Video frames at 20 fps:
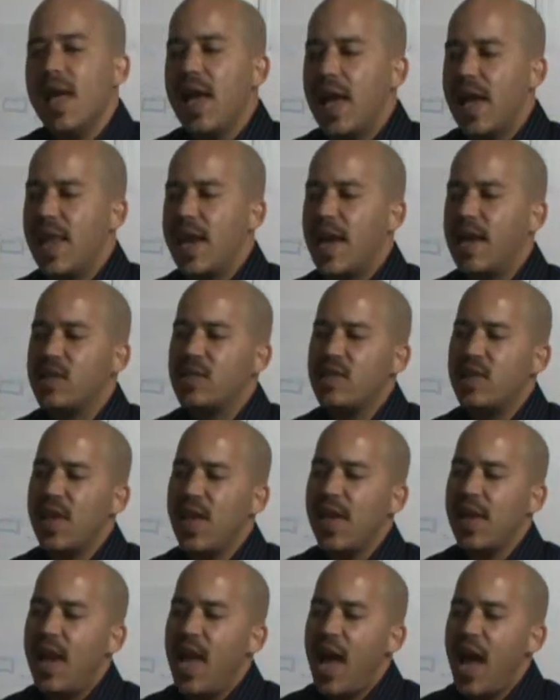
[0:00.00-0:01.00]
And I
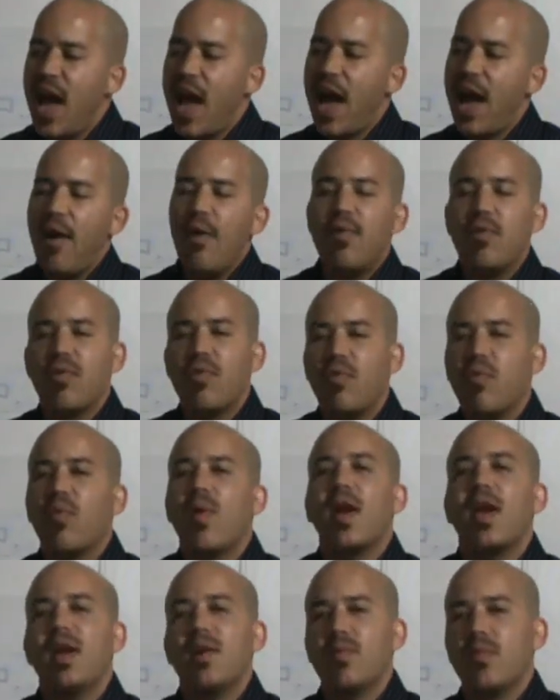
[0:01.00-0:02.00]
said, how
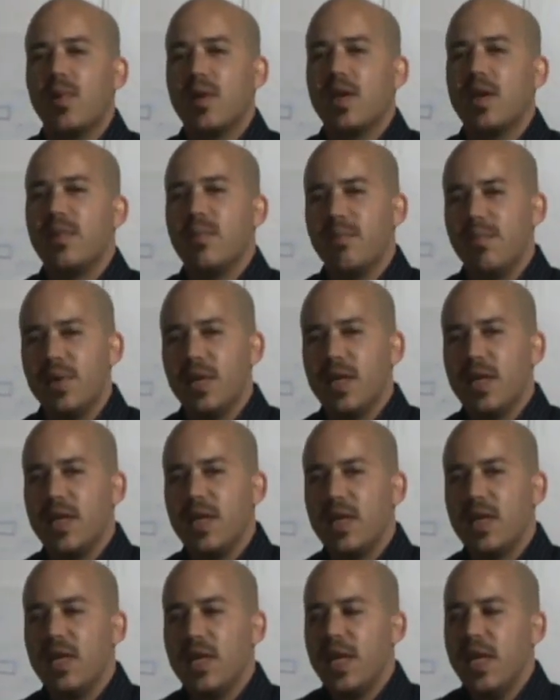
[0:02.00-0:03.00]
great would it
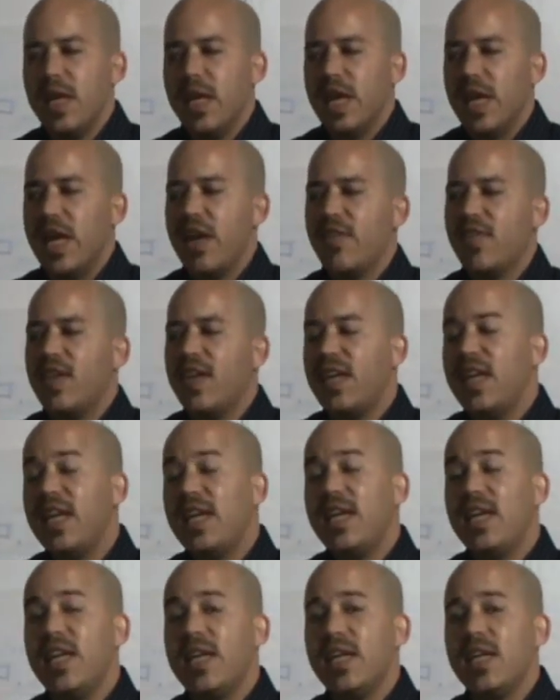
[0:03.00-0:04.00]
be if
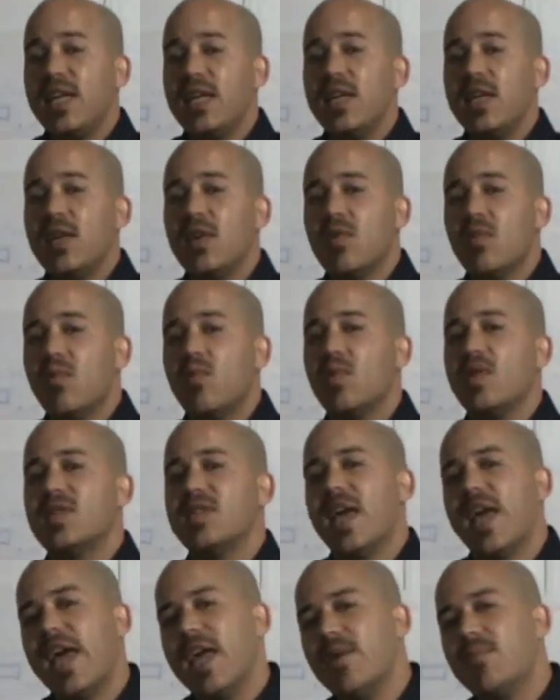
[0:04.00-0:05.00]
he
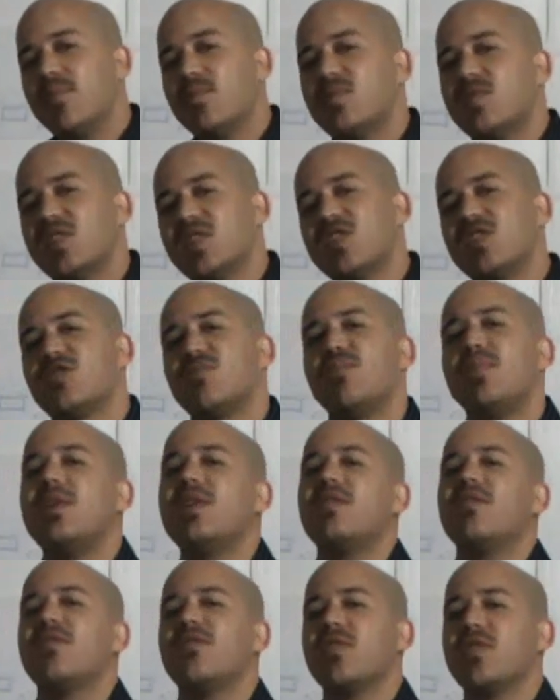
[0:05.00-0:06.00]
was able to
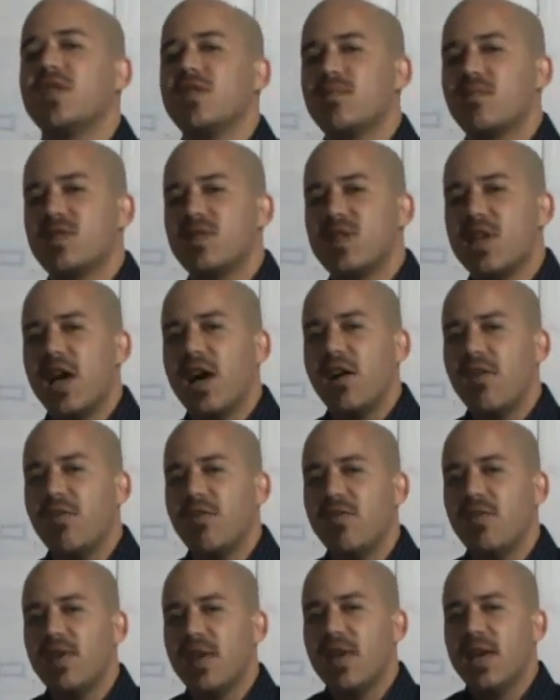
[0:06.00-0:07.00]
speak for himself?
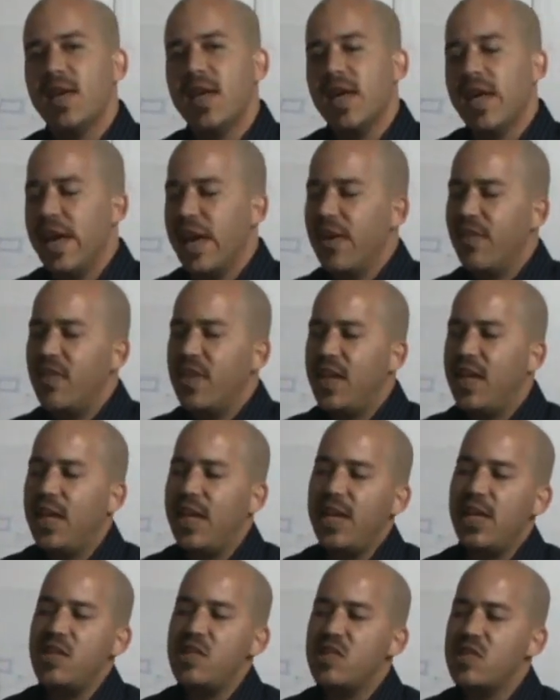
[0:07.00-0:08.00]
If
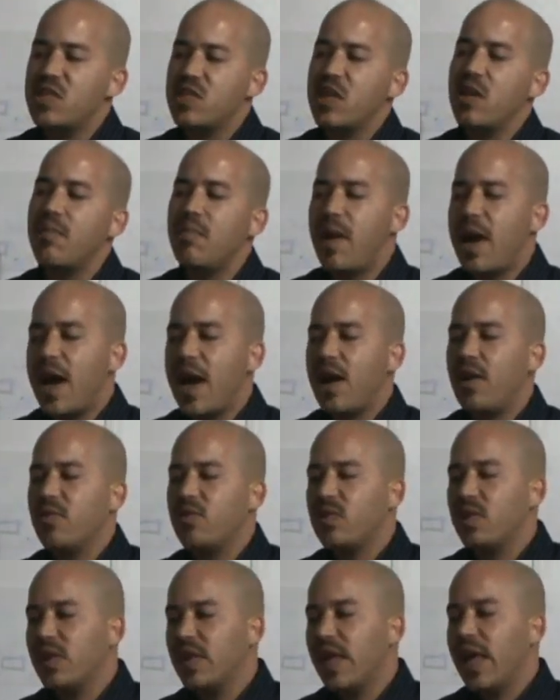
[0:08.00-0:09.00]
he somehow
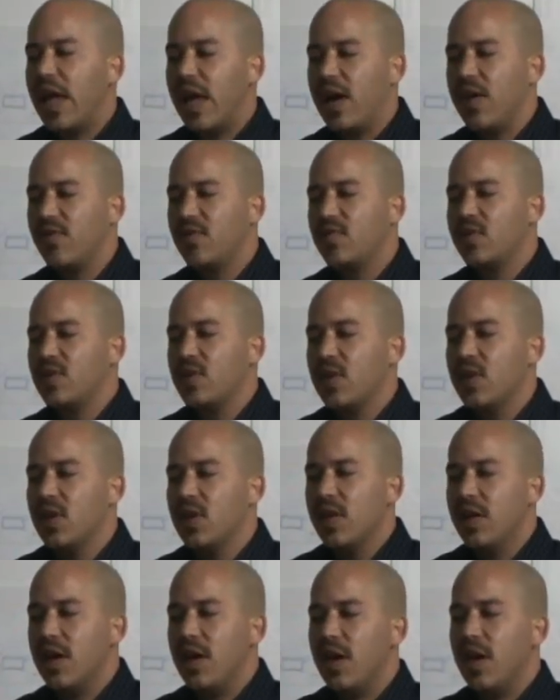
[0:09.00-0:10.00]
left
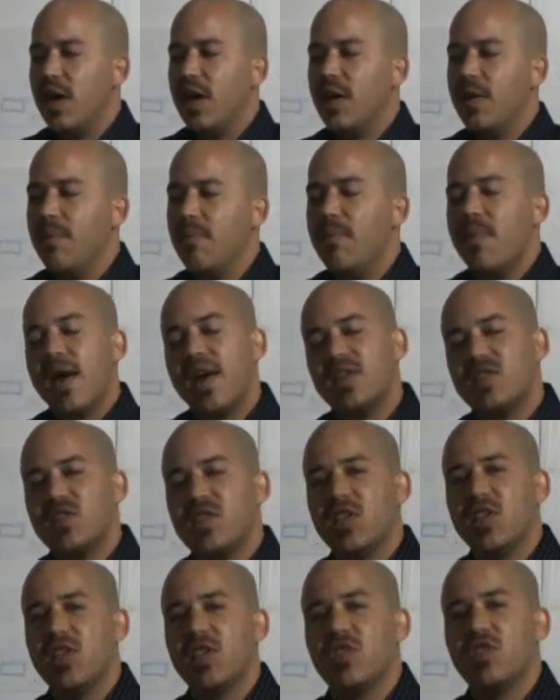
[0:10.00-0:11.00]
a
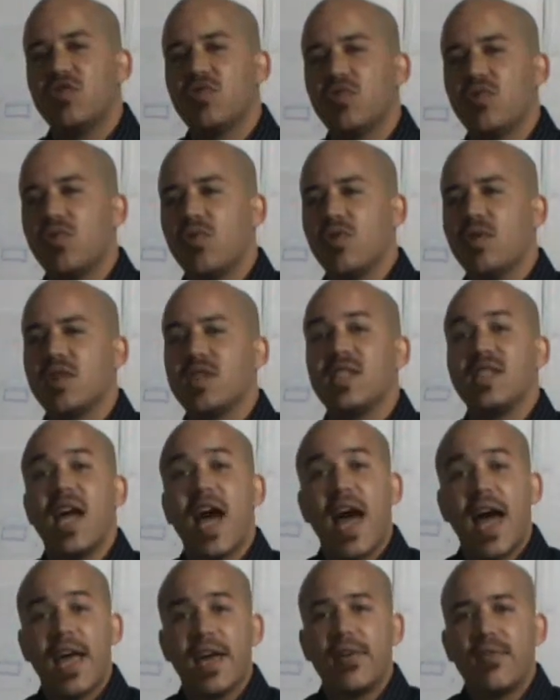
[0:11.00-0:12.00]
message or a
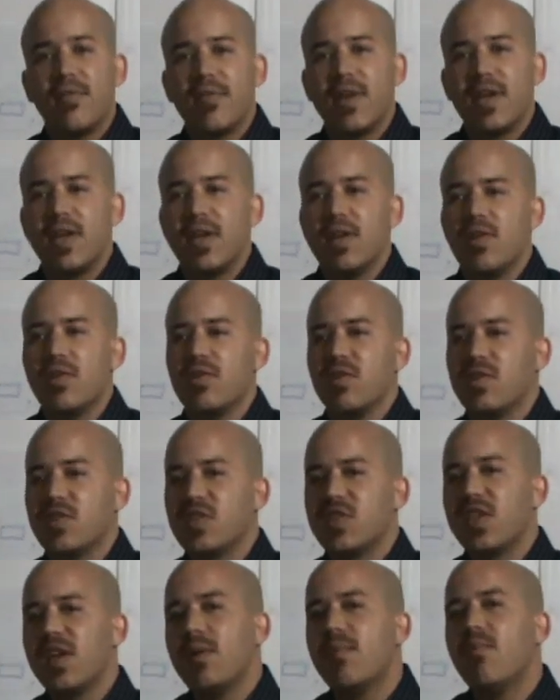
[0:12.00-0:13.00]
diary or
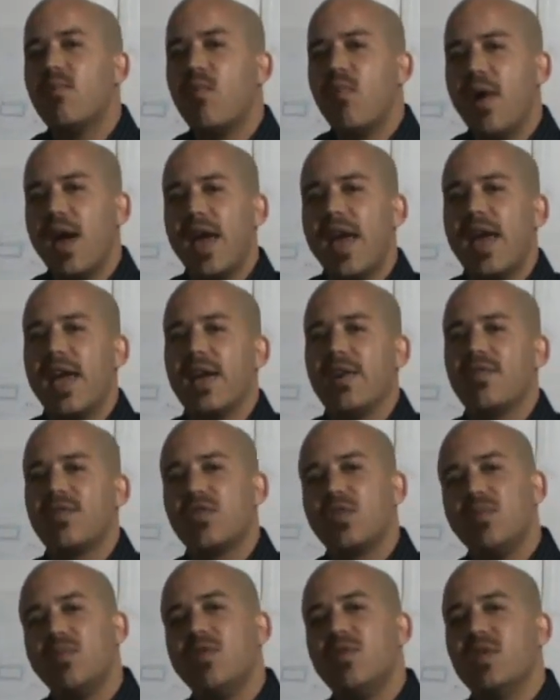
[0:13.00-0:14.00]
some way of
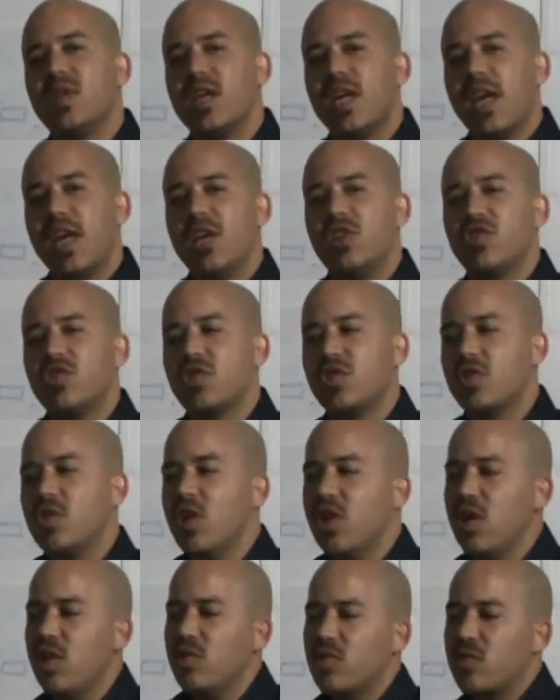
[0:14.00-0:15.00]
communication
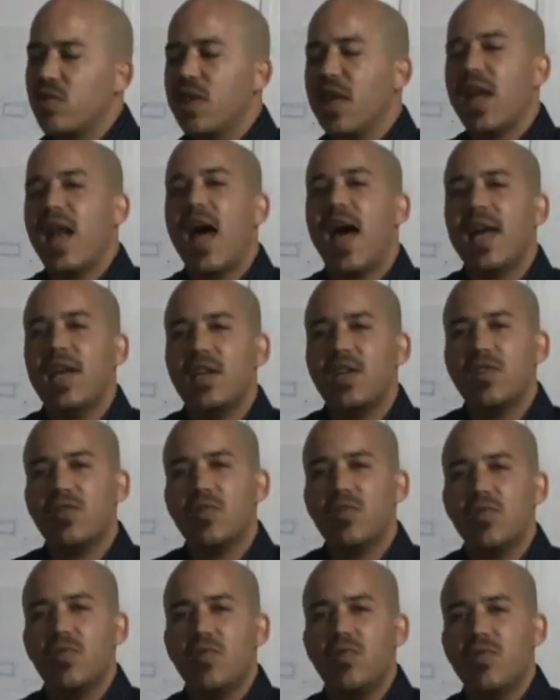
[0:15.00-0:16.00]
so that I could
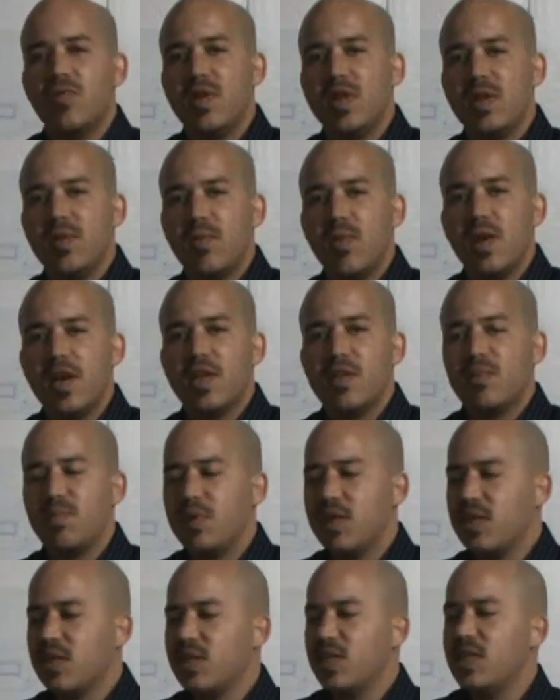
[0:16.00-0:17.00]
know who he was,
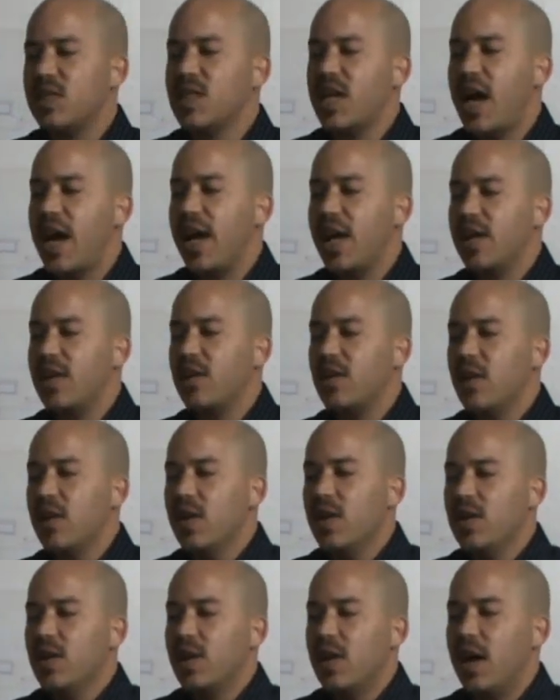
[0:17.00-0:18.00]
because he died
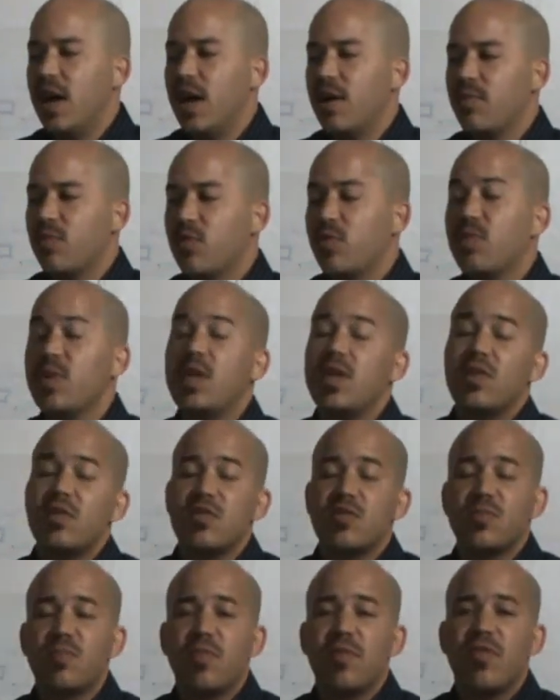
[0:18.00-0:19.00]
3
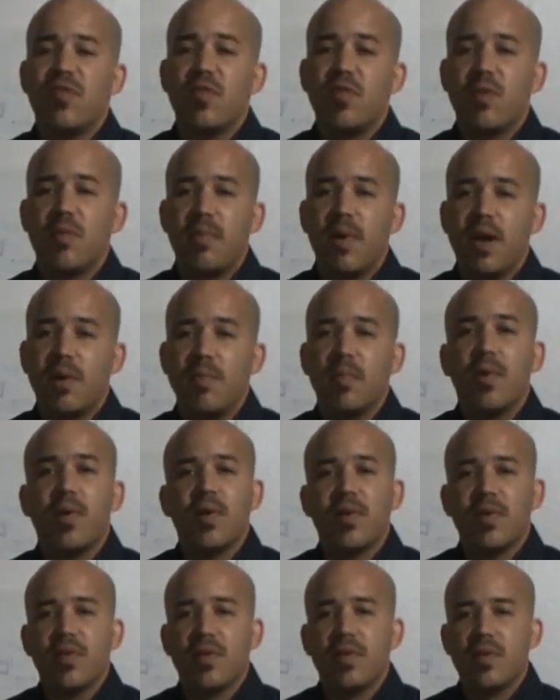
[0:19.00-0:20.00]
years before my
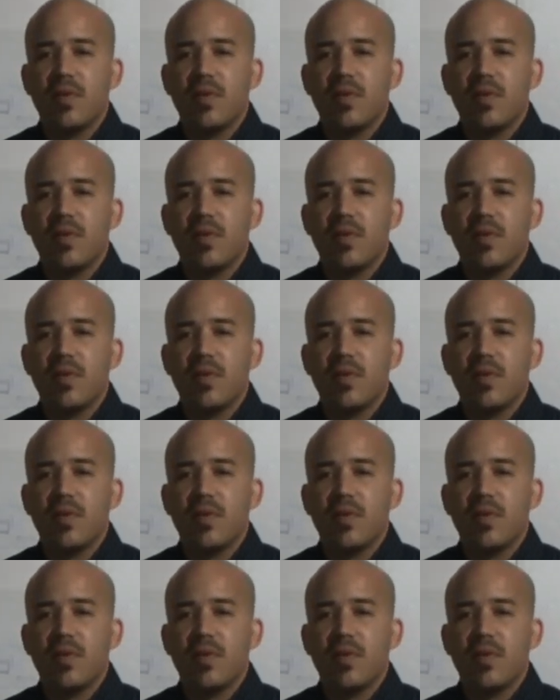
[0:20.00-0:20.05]
birth.